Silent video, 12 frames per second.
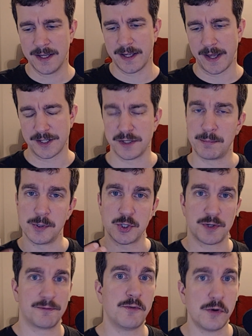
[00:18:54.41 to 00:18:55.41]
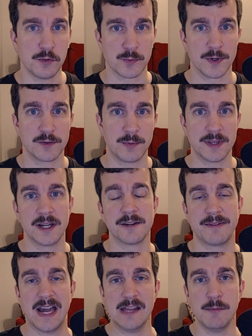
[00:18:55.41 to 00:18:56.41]
to push forward with
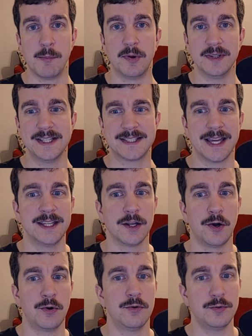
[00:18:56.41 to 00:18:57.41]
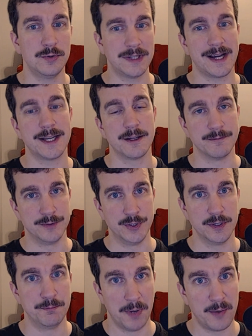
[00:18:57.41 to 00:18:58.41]
Unfathomable is getting a whole lot of
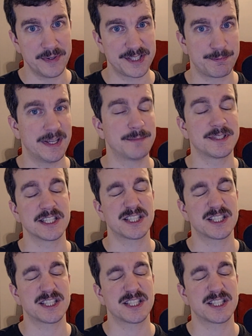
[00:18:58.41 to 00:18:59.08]
good bonus pips,